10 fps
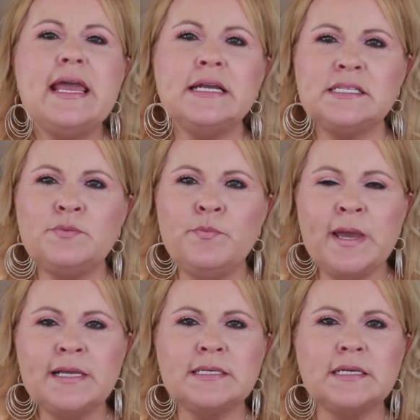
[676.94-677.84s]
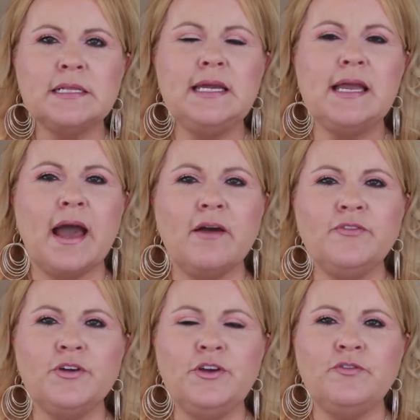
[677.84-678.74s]
It's basically
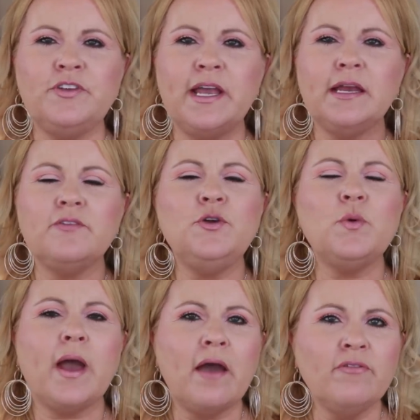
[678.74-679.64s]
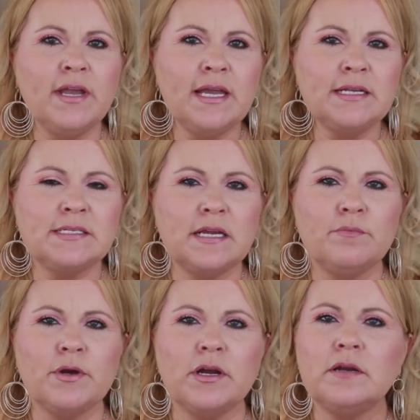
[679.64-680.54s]
after you've tanned, if you ever get a
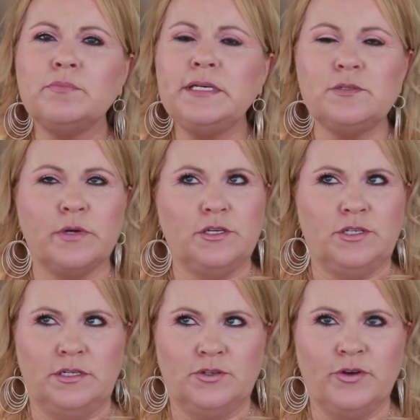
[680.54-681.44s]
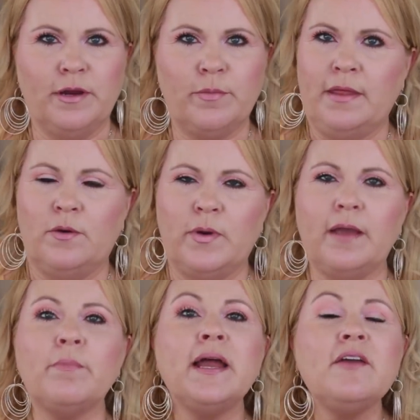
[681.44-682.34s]
sunburn, please wear your sunscreen, by the
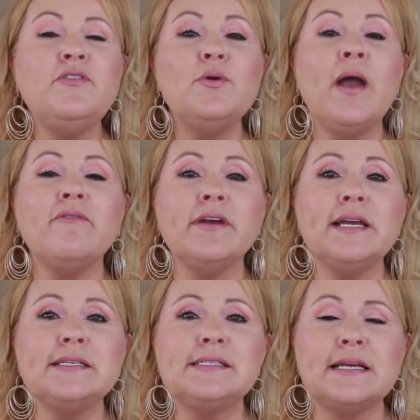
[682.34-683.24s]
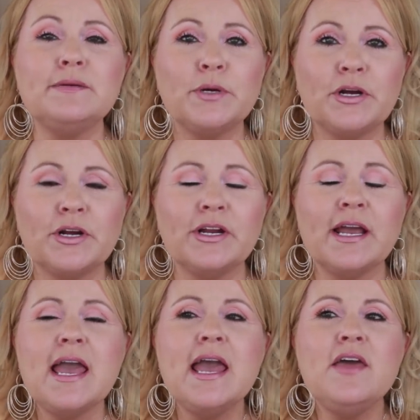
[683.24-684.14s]
way, but if you ever get a sunburn,
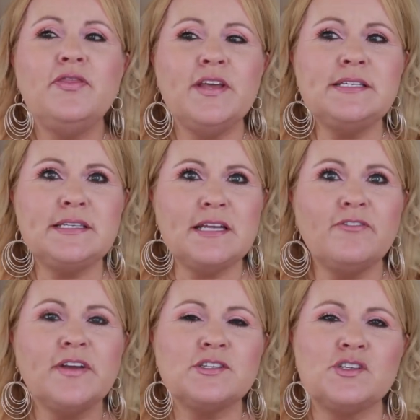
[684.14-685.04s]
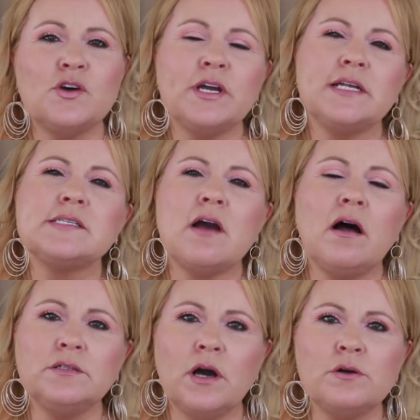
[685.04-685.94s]
this stuff is so good. It's
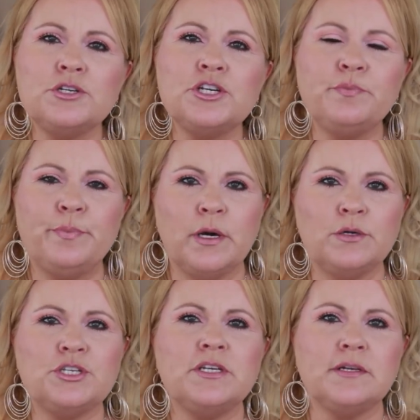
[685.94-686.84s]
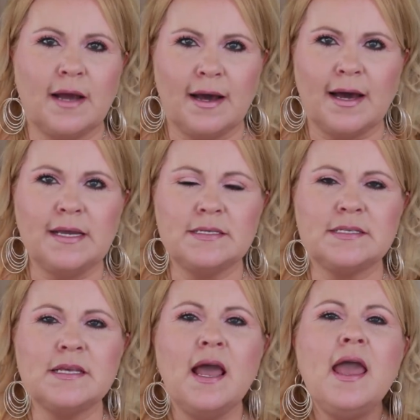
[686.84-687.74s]
called Ocean Potion
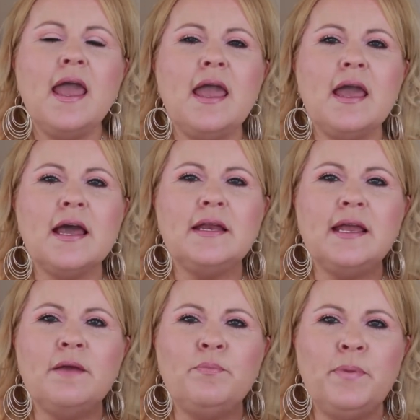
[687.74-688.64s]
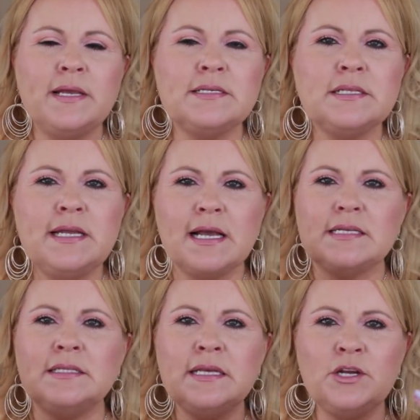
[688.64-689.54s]
Ice. And it basically has
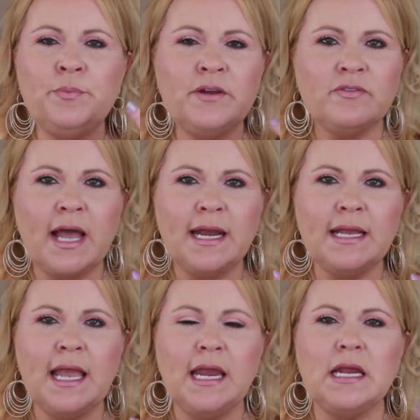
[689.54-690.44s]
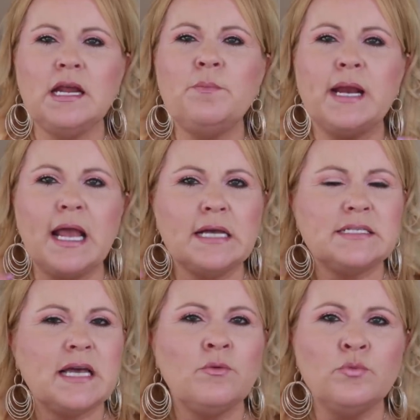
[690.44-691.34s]
a little bit of lidocaine in it, but it has
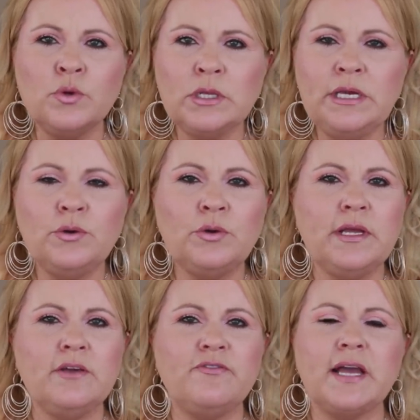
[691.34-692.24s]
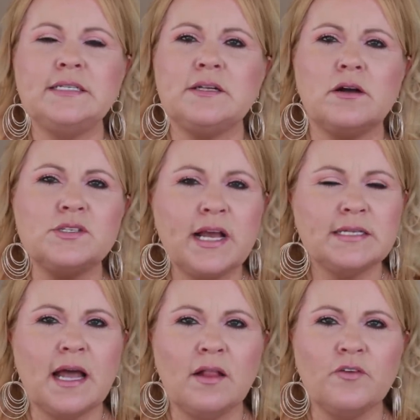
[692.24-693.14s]
that really cooling effect. It also
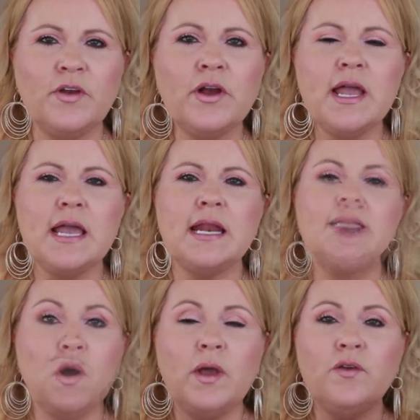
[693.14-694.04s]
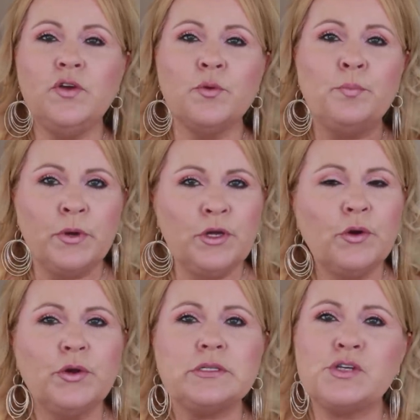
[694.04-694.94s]
has aloe vera in it. So if you're, you
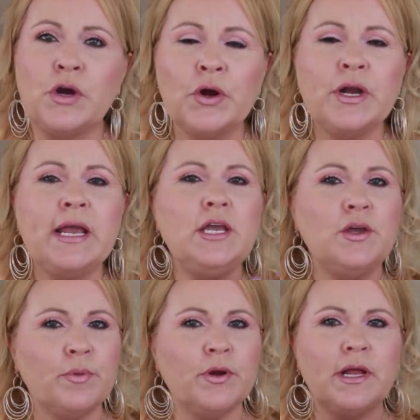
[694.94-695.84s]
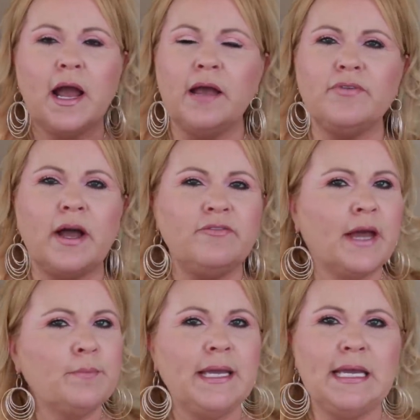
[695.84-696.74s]
know, it's hurting, you're burning. I've, I've
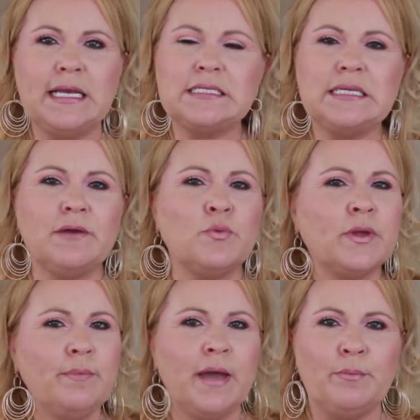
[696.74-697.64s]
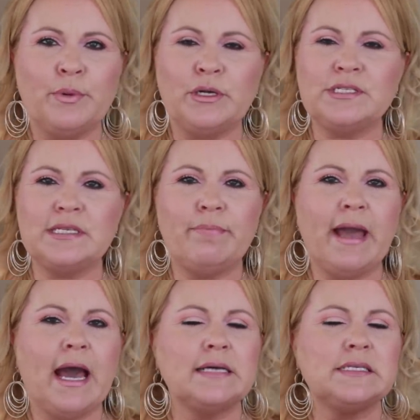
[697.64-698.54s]
had my kids get really bad burns in the
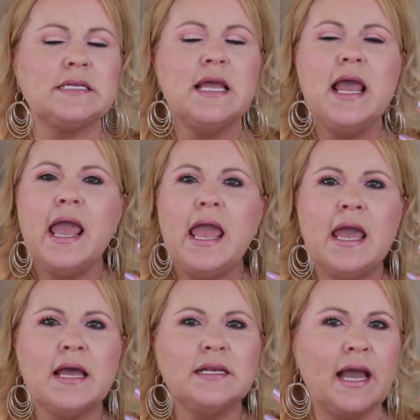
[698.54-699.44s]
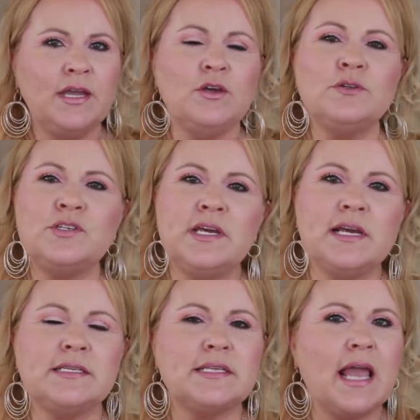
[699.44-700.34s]
past, and I use
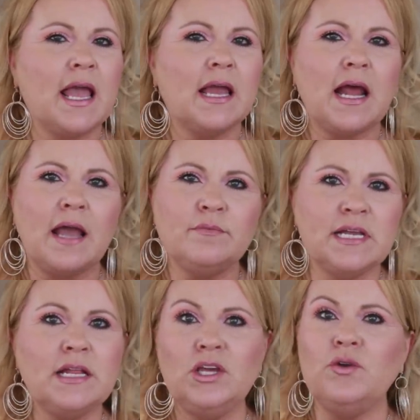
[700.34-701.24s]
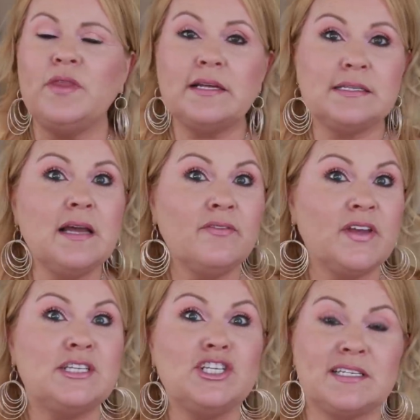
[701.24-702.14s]
this, and I'm telling you, that stuff
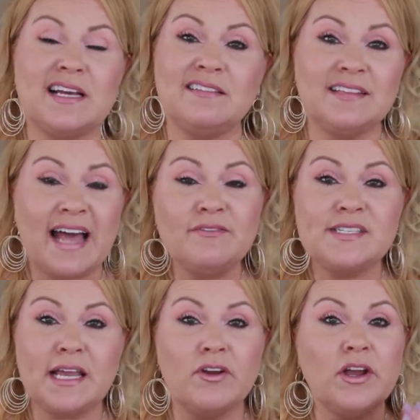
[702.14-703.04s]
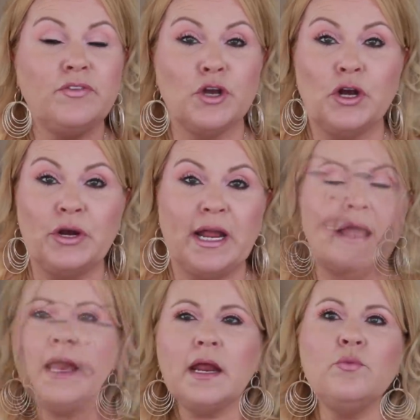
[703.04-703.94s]
is just a lifesaver if you're hurting.
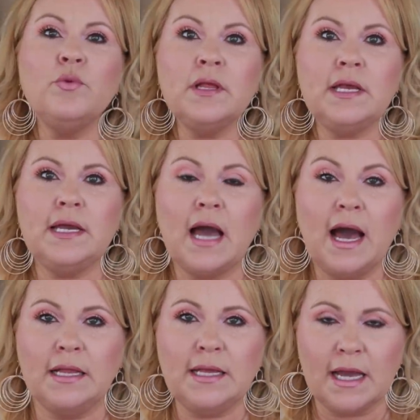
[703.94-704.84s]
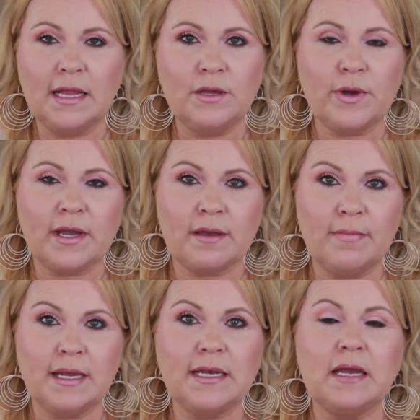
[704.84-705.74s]
And I really highly, highly
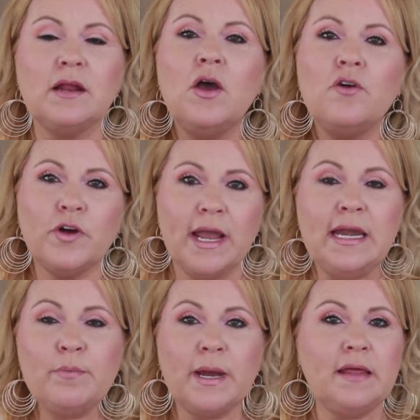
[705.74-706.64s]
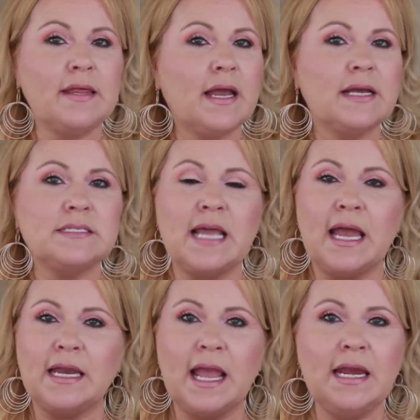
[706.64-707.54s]
recommend it for anybody that has
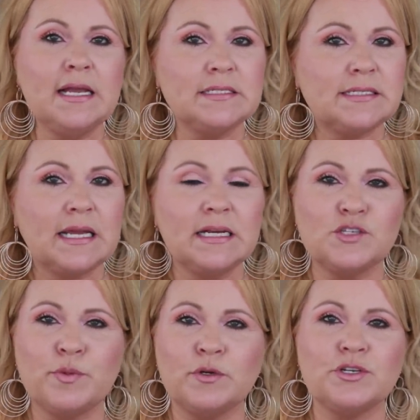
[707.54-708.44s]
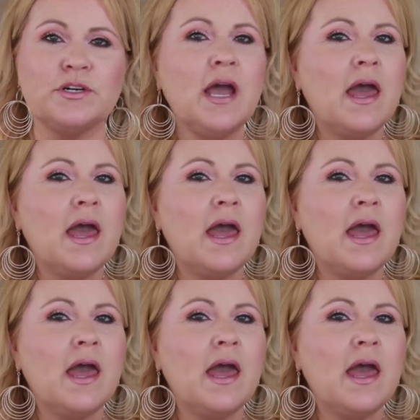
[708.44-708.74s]
had any sun exposure